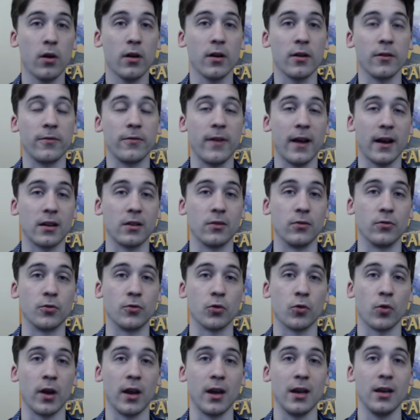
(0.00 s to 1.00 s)
effective
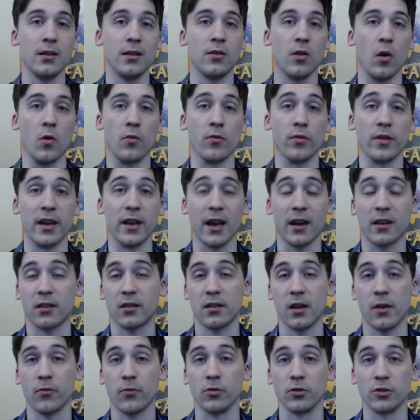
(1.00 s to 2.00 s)
trades over the next
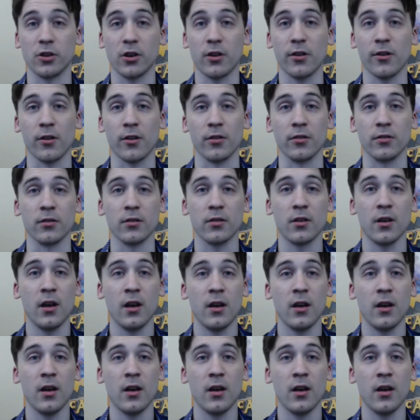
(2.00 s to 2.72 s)
several turns